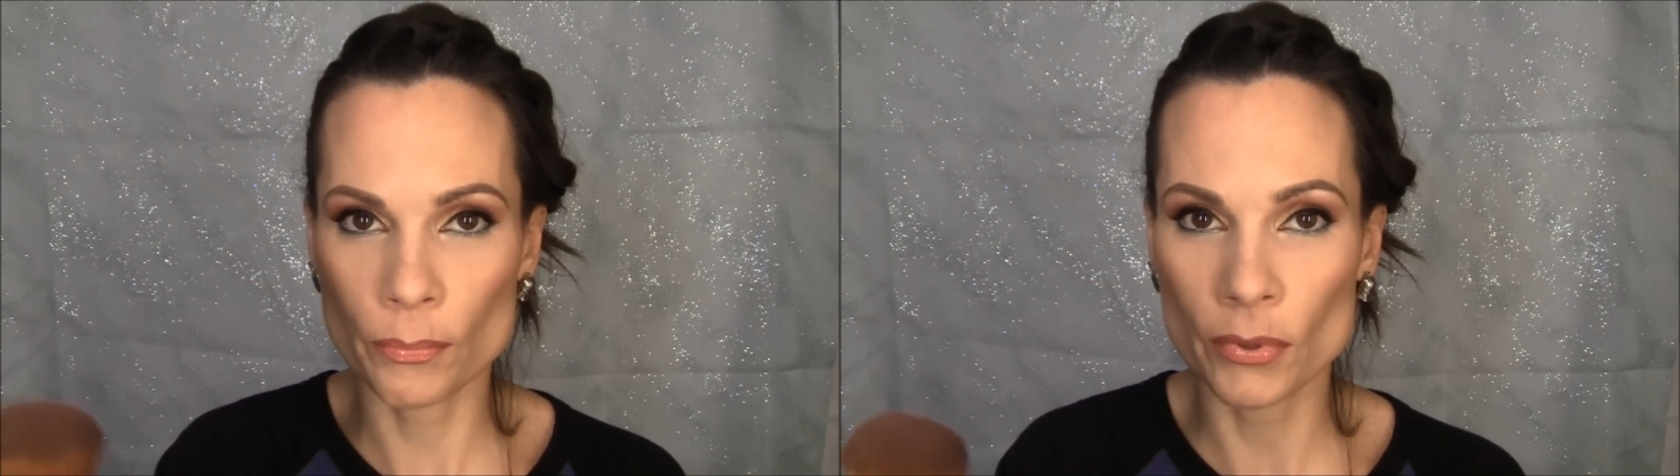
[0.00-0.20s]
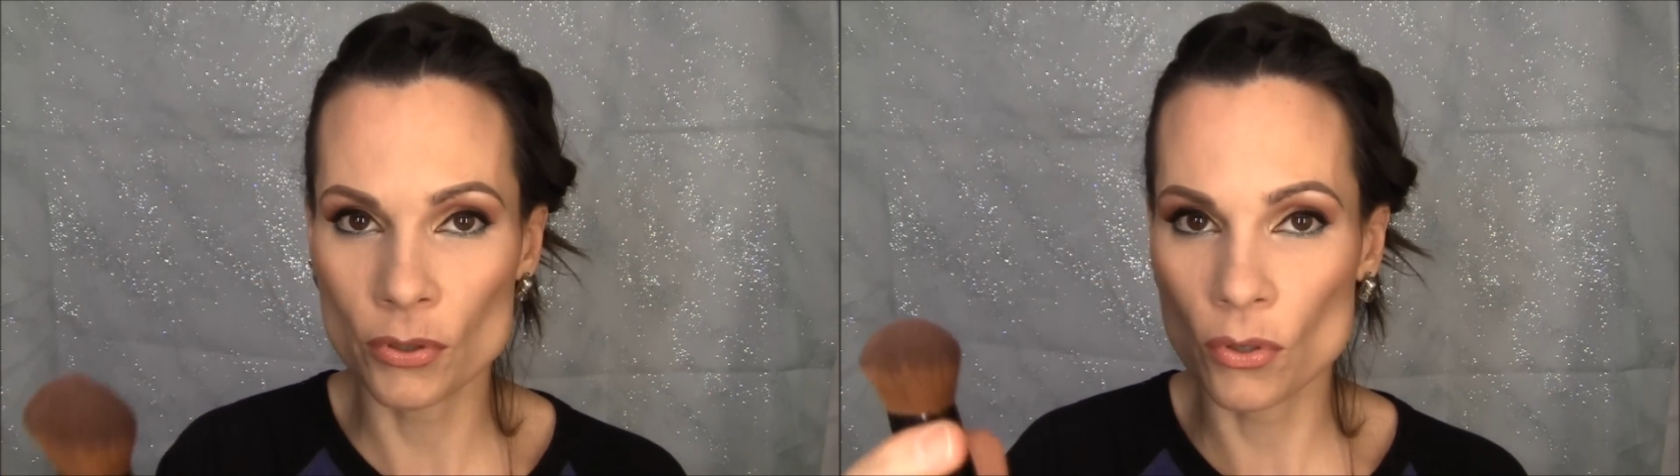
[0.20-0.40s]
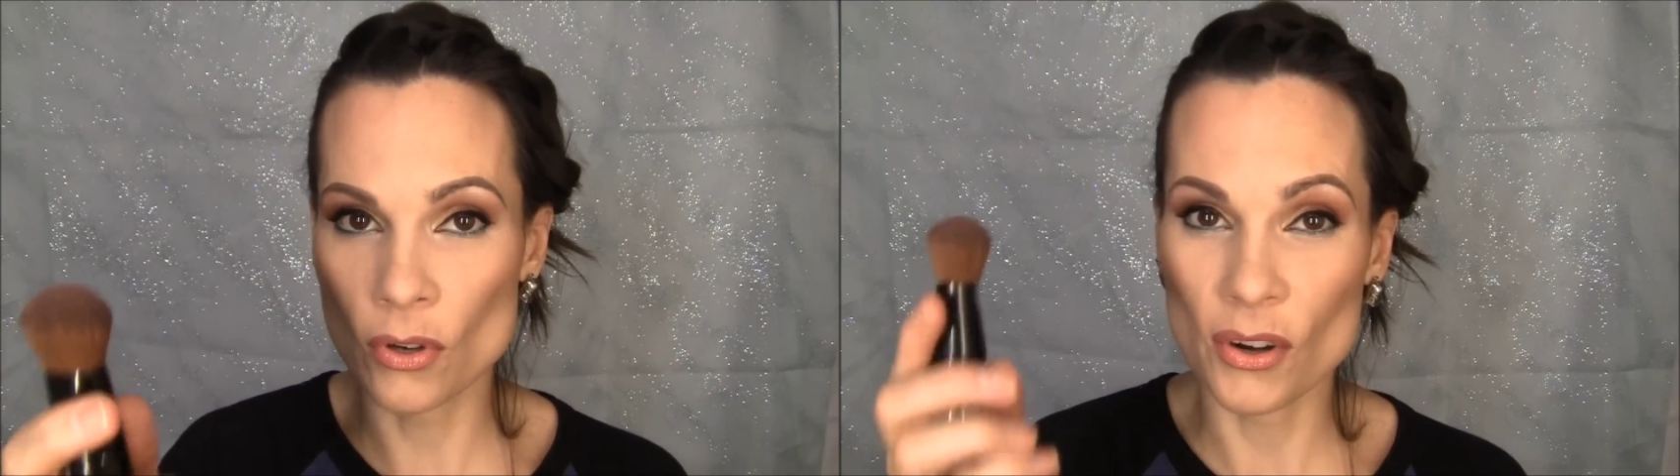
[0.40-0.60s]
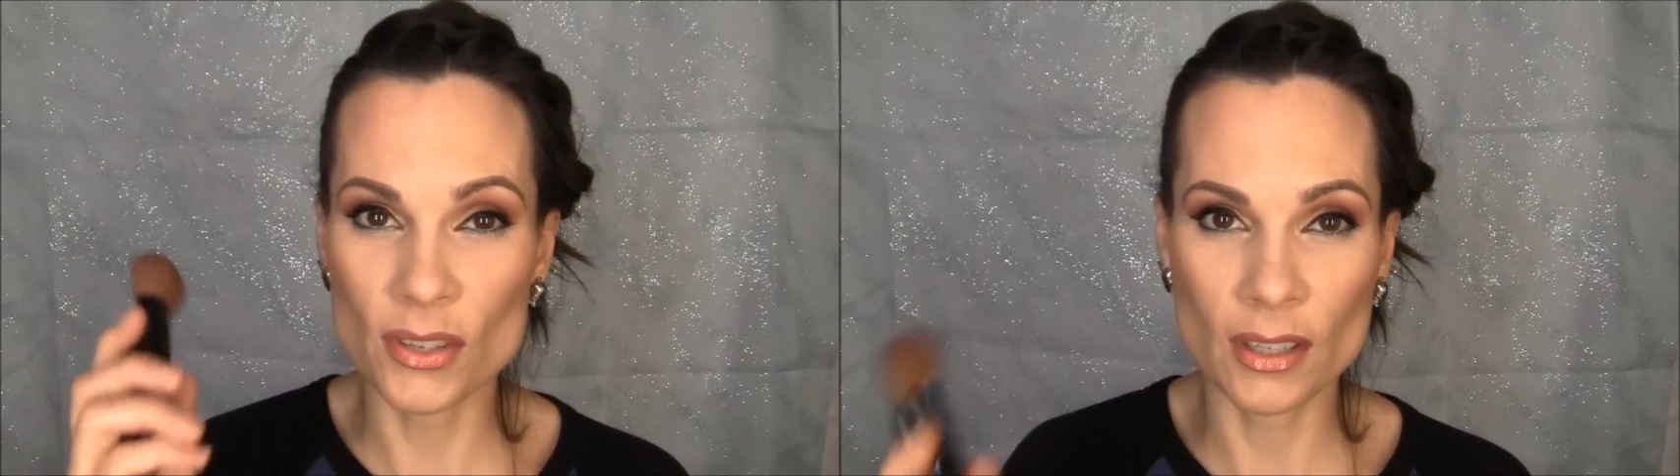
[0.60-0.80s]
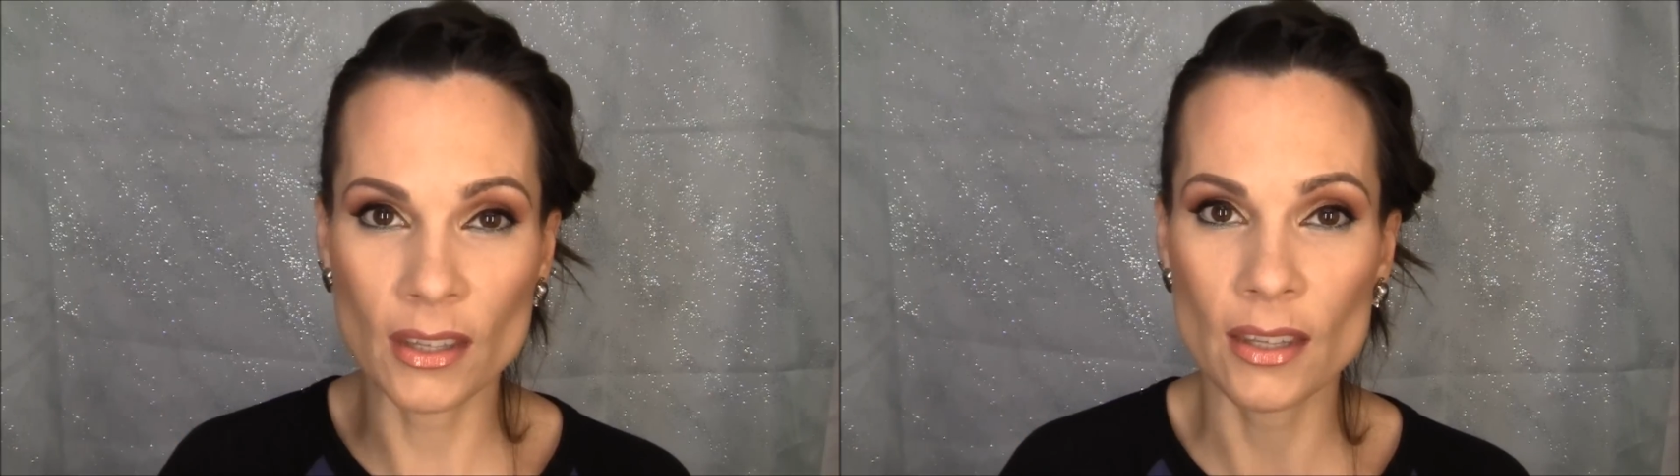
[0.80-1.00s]
bristles are
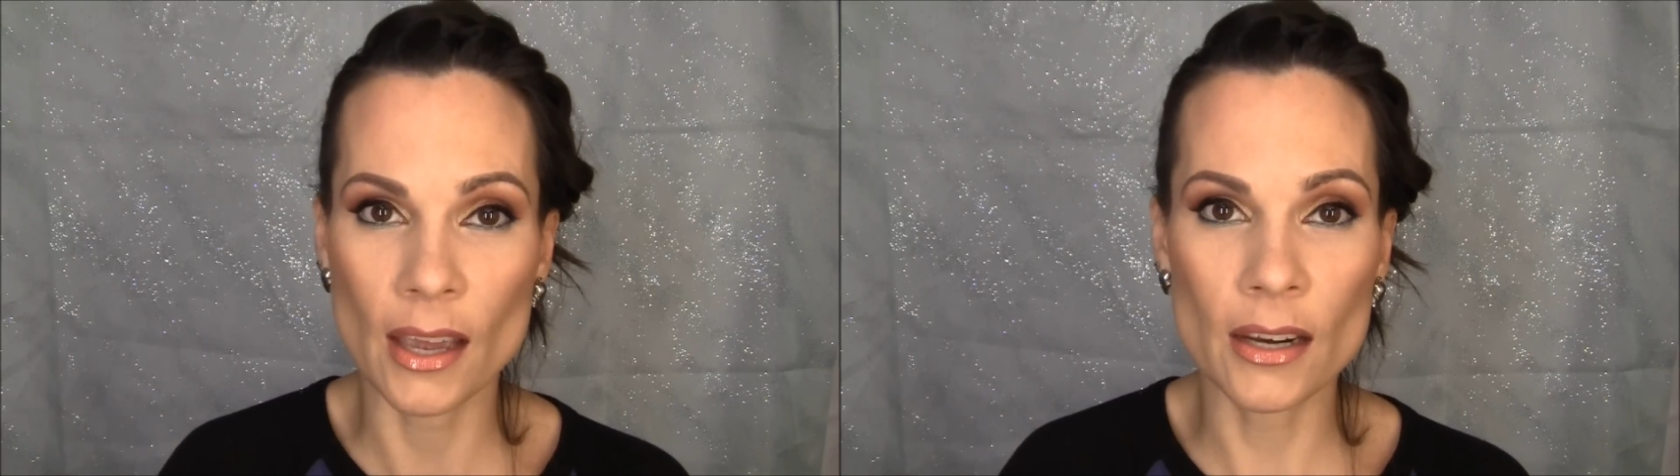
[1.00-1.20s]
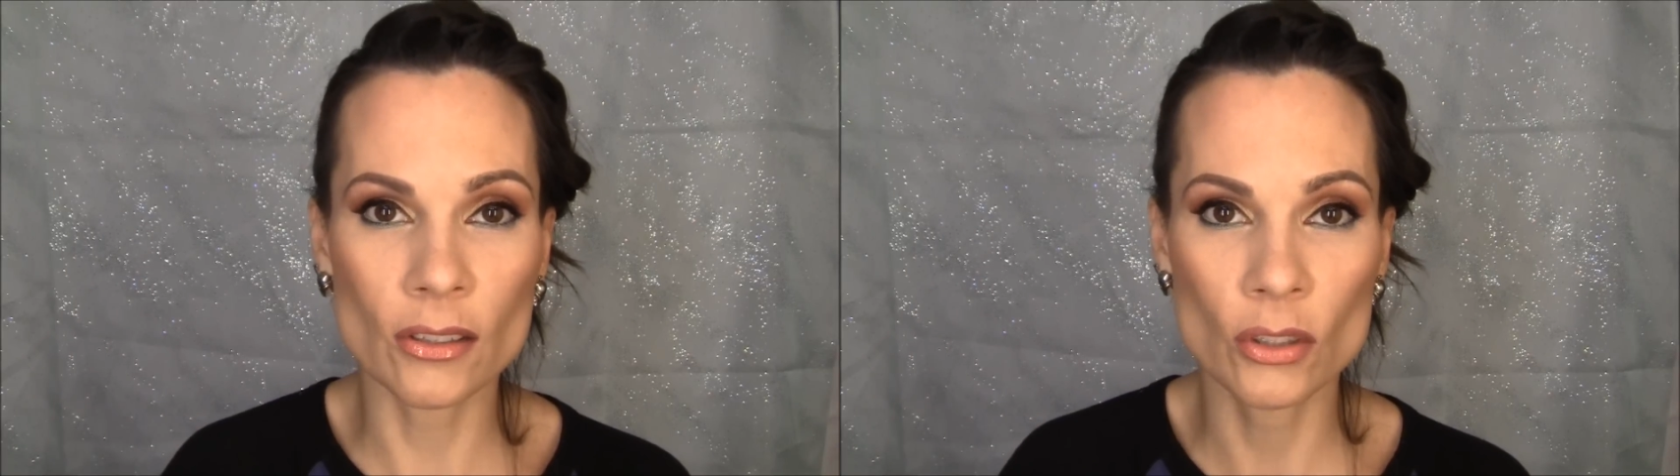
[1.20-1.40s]
synthetic,